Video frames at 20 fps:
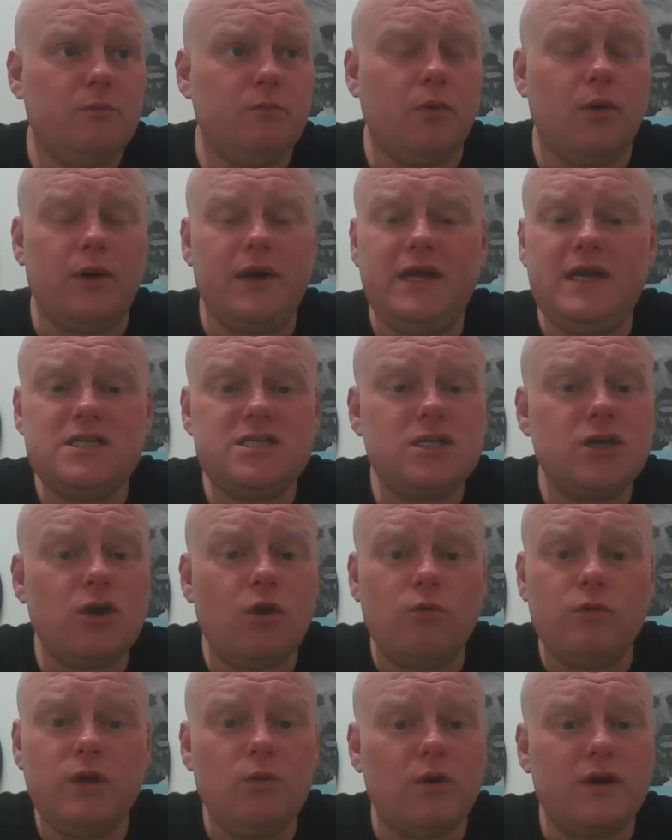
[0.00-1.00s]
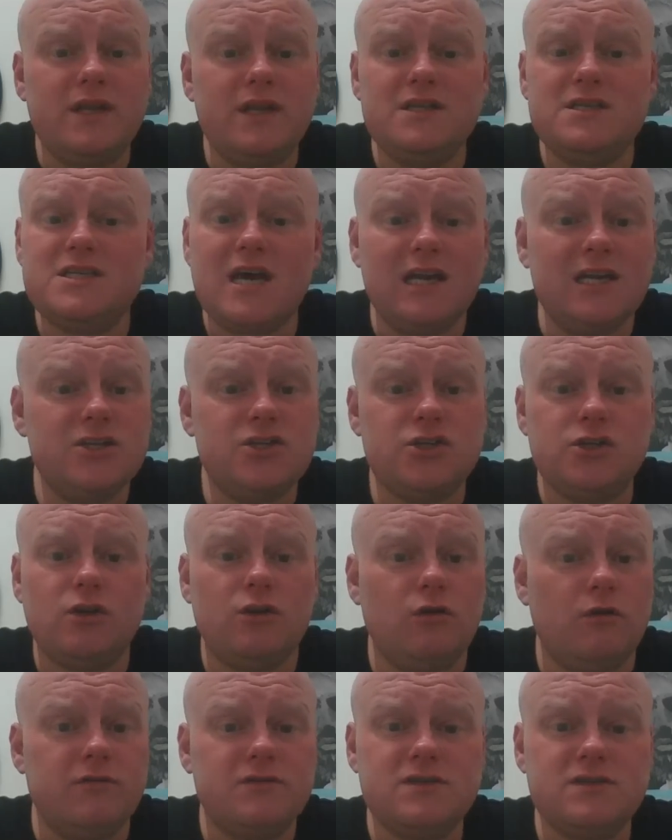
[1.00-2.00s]
But he's the only one intelligent
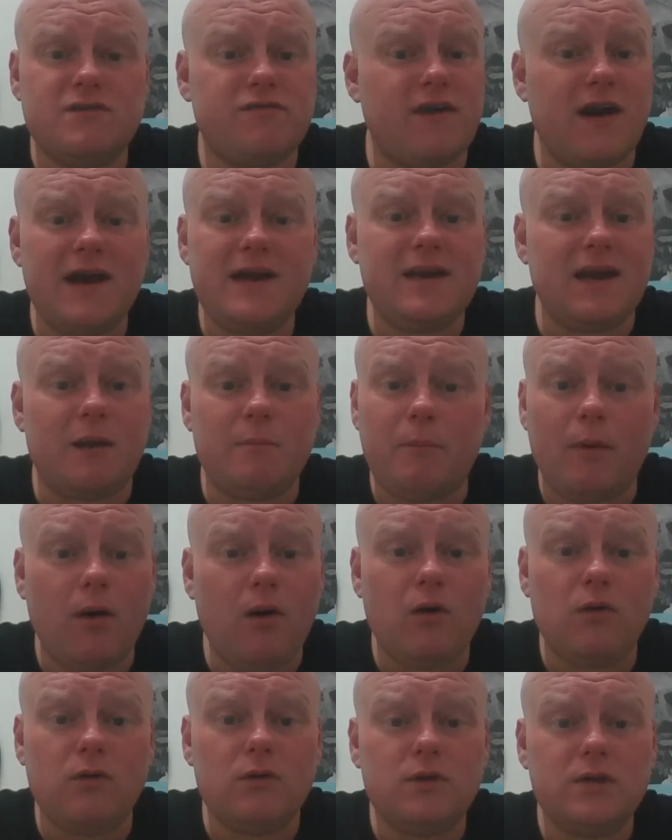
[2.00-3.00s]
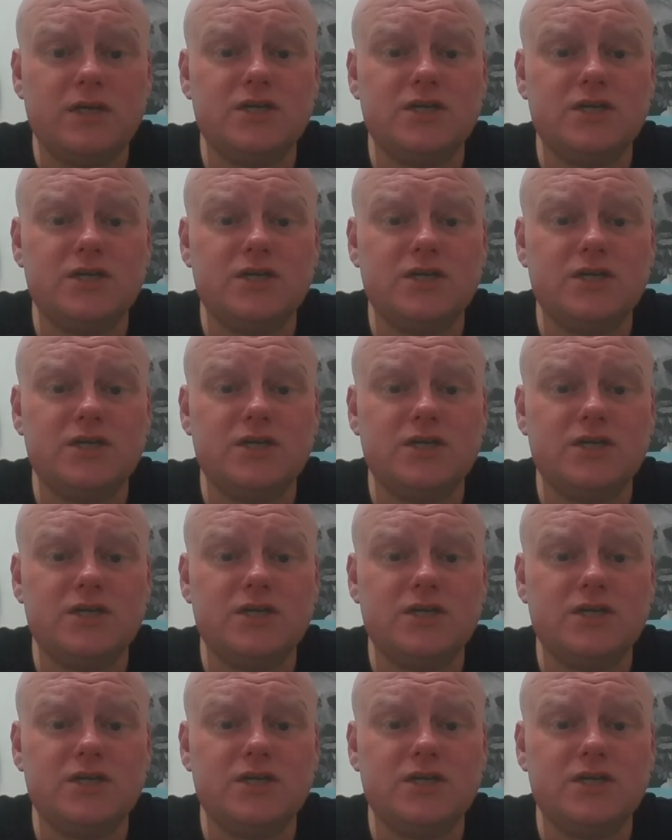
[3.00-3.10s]
enough to find that ball.